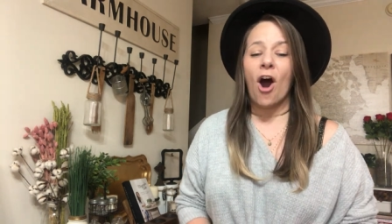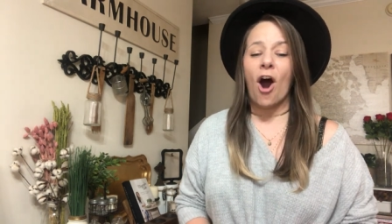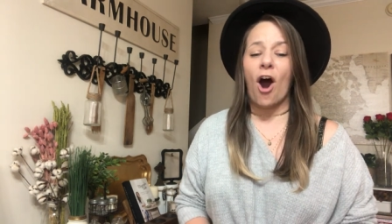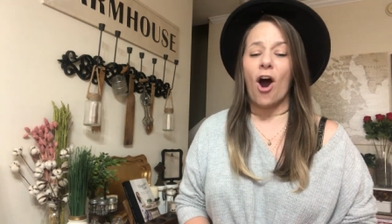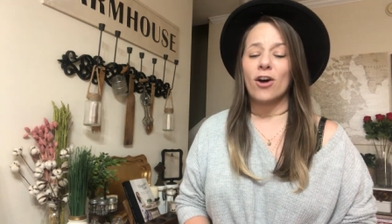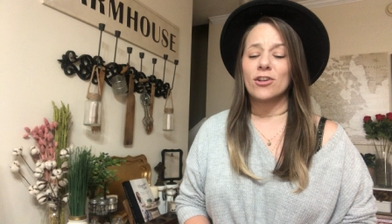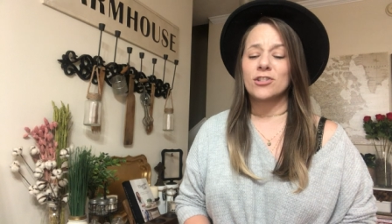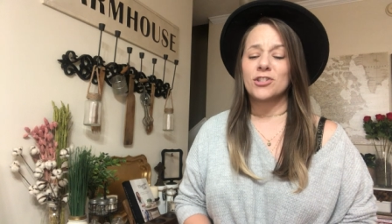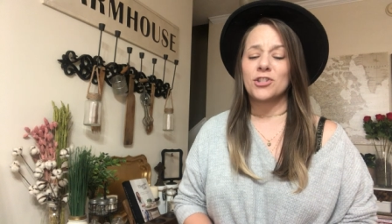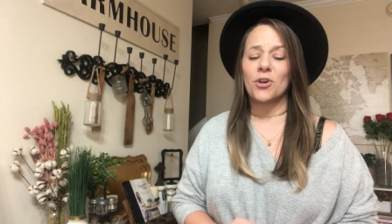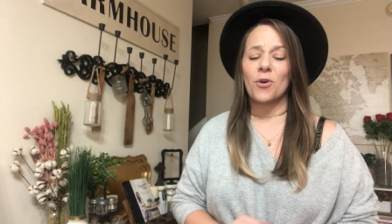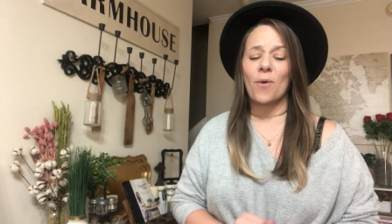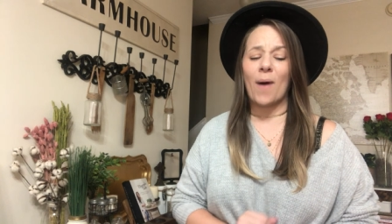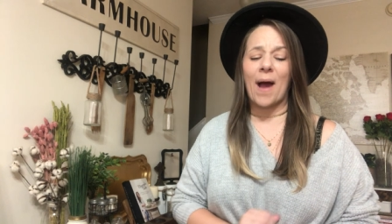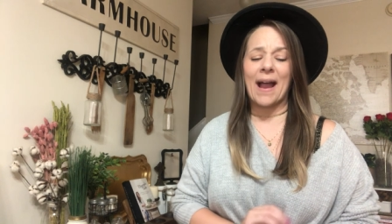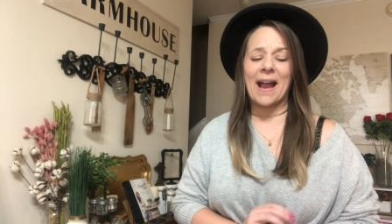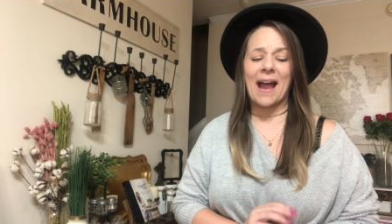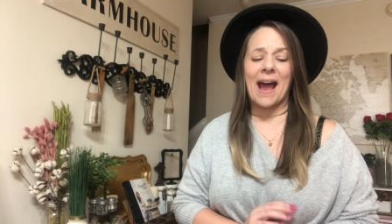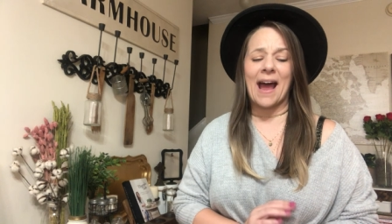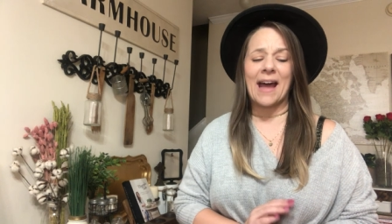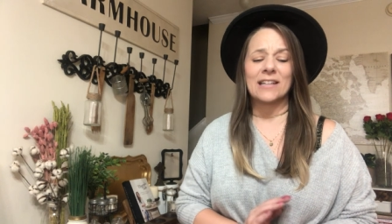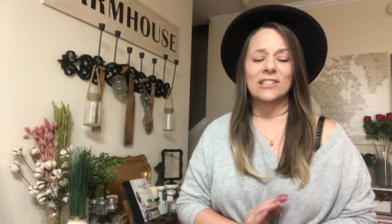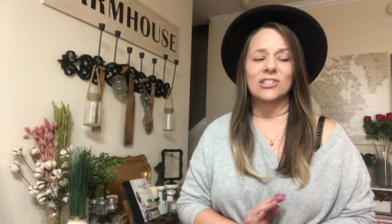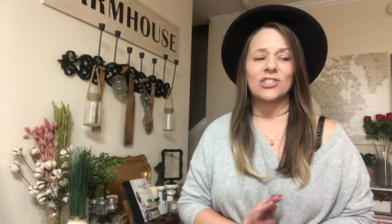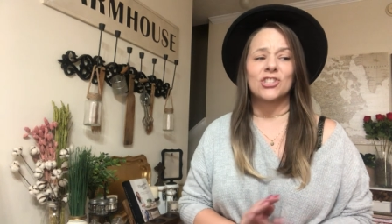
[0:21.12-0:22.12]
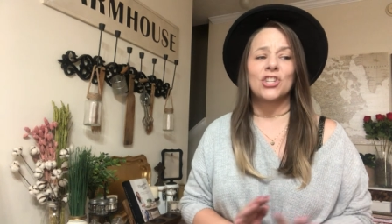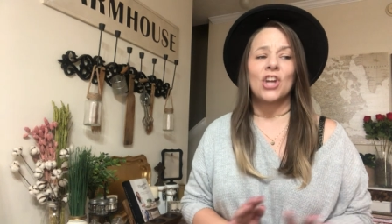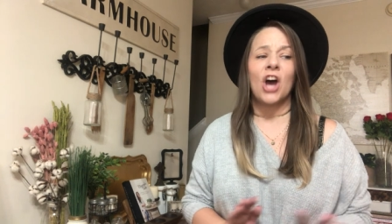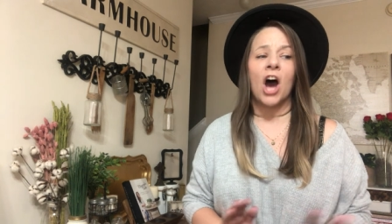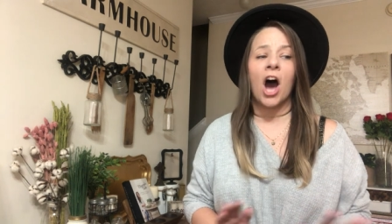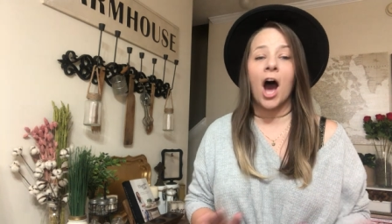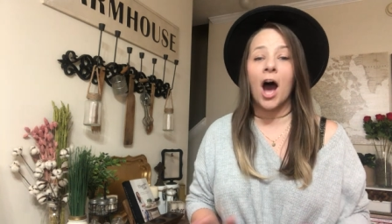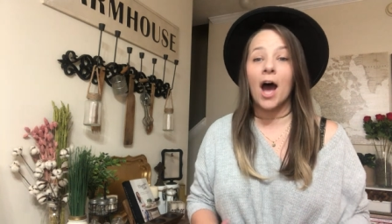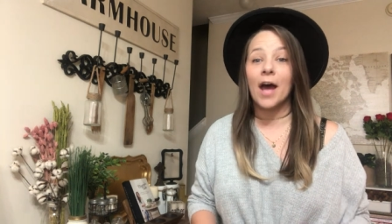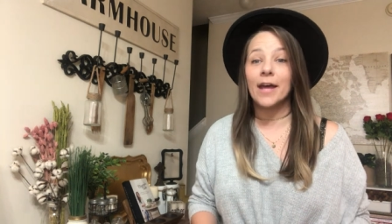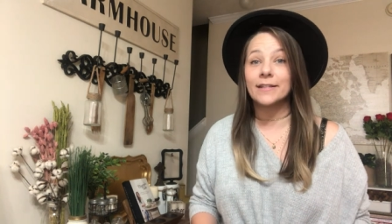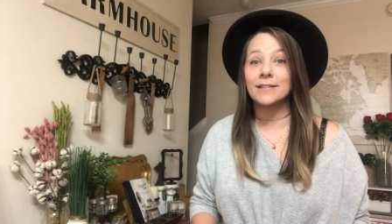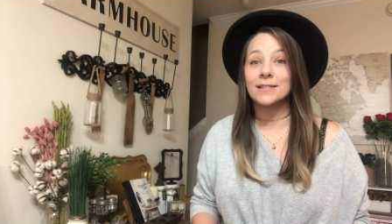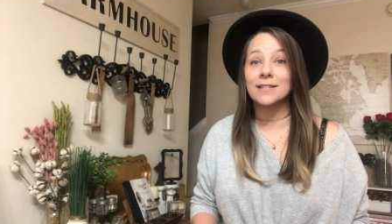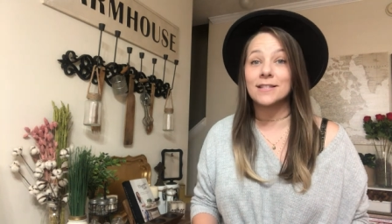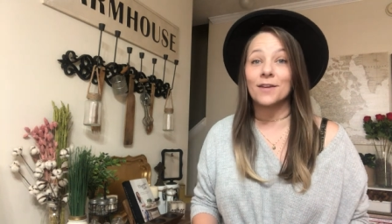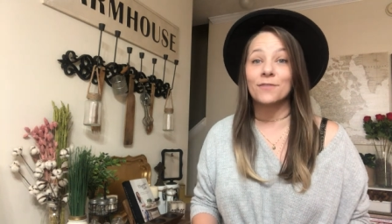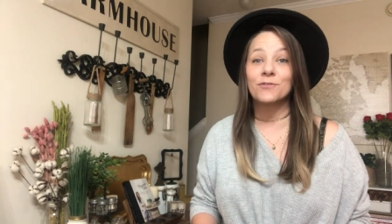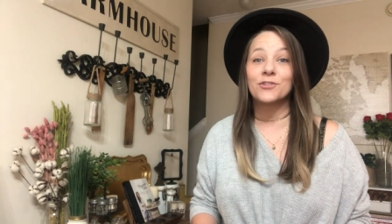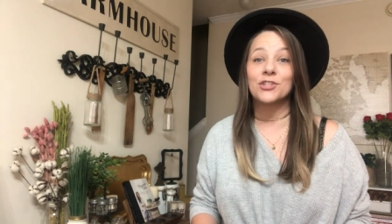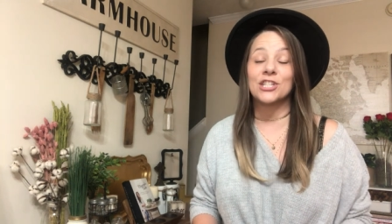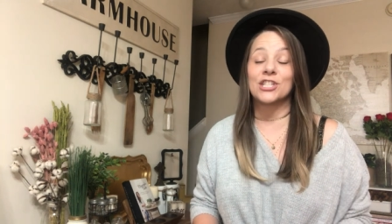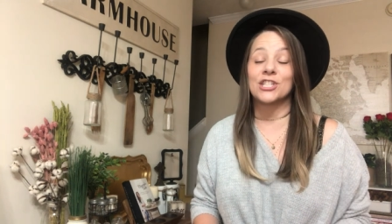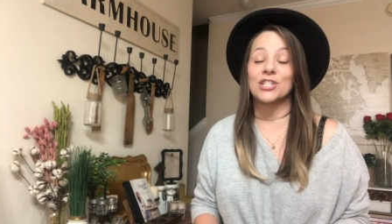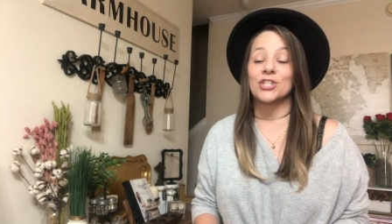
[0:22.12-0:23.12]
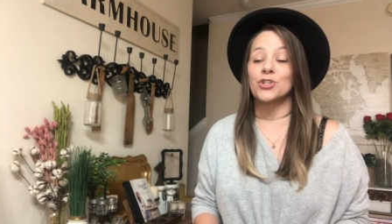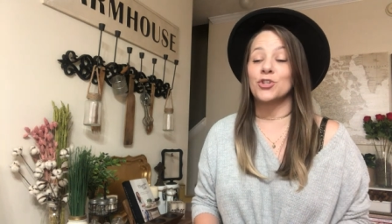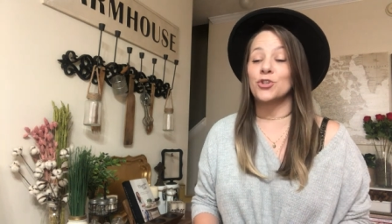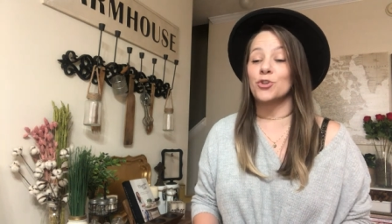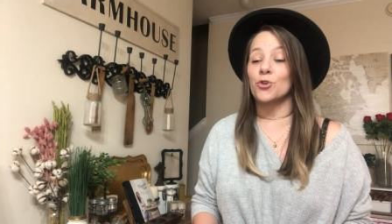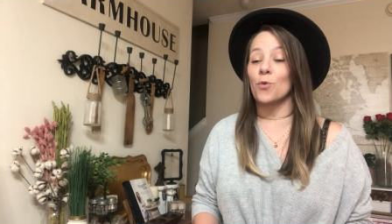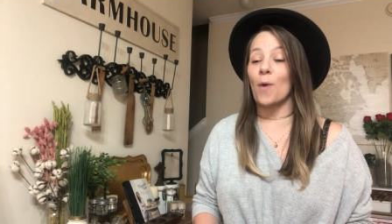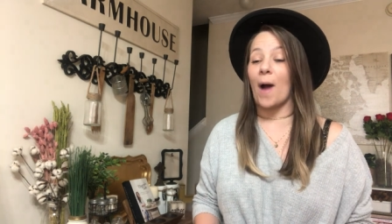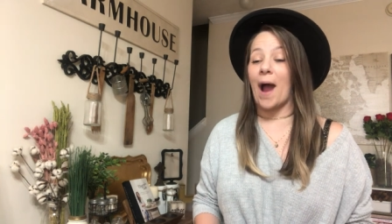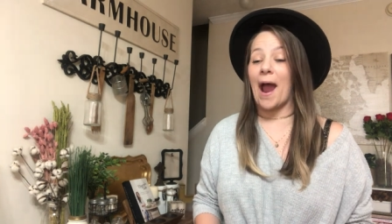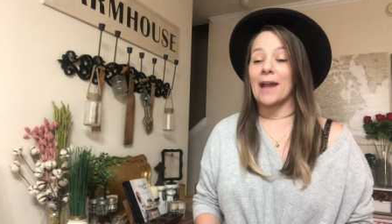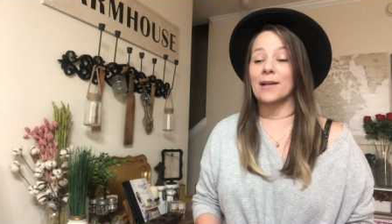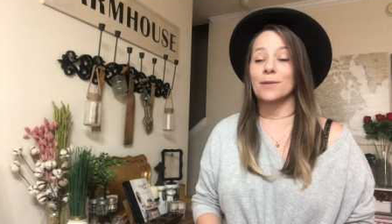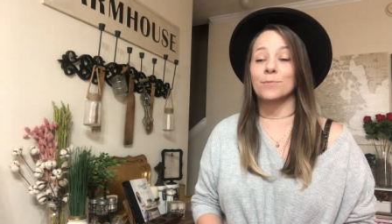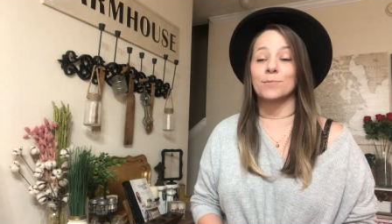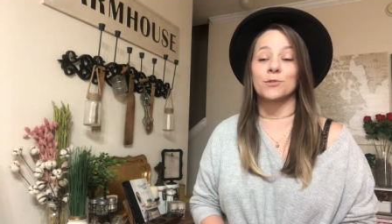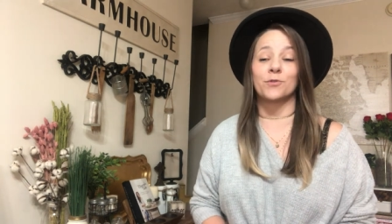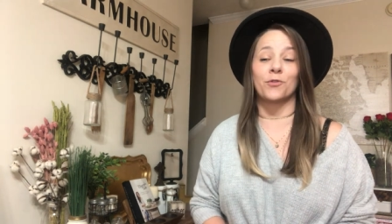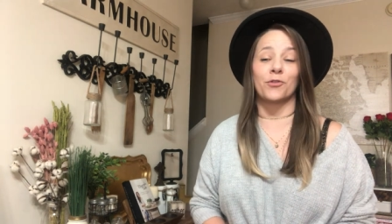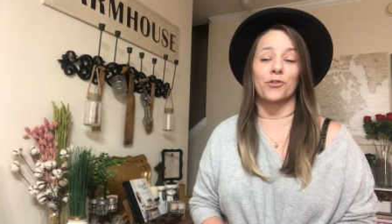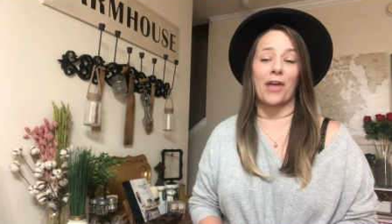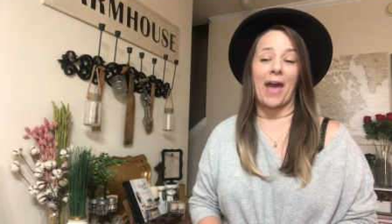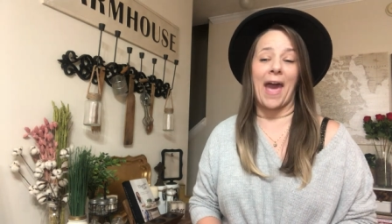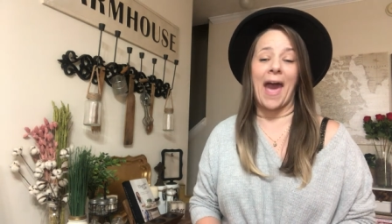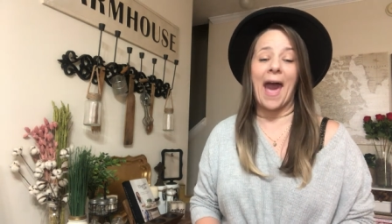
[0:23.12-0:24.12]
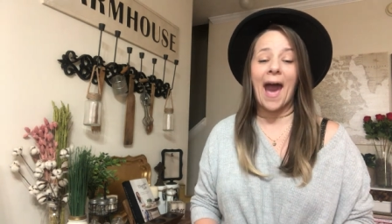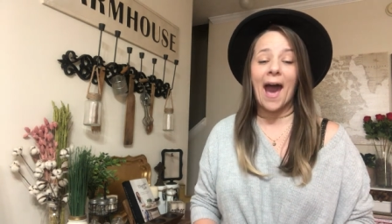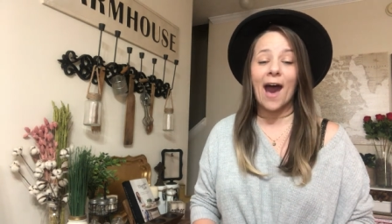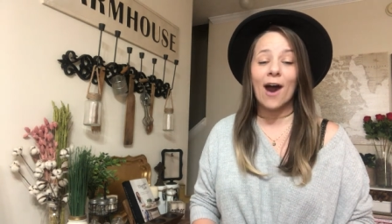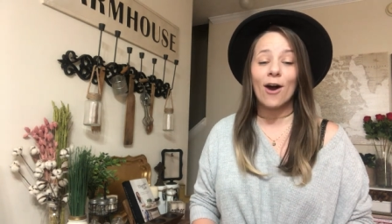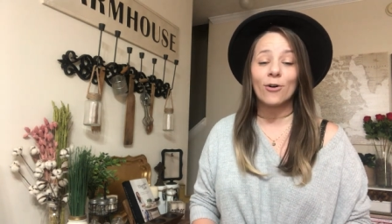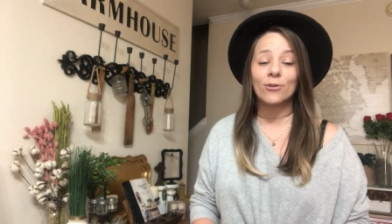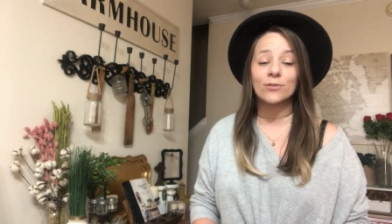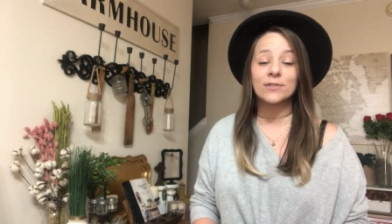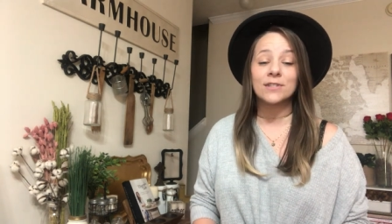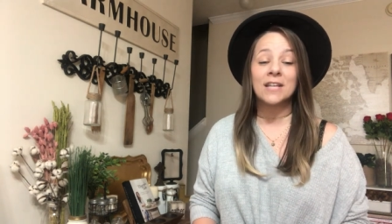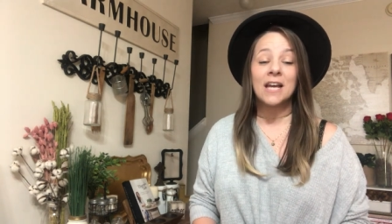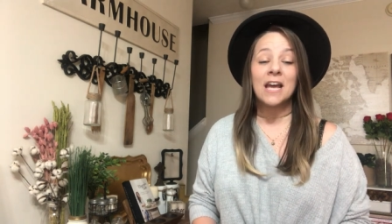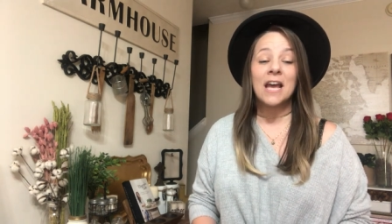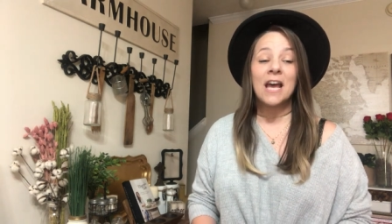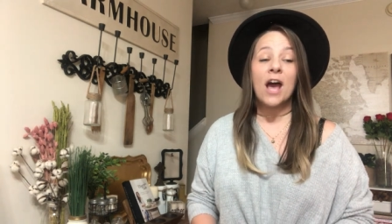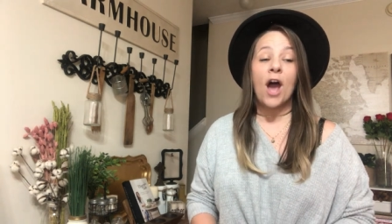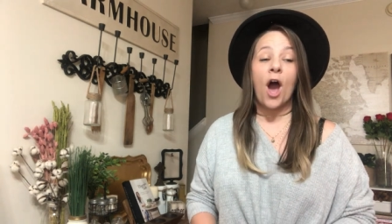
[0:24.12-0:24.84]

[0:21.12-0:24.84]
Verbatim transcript: Also, I got tons of just new items for the house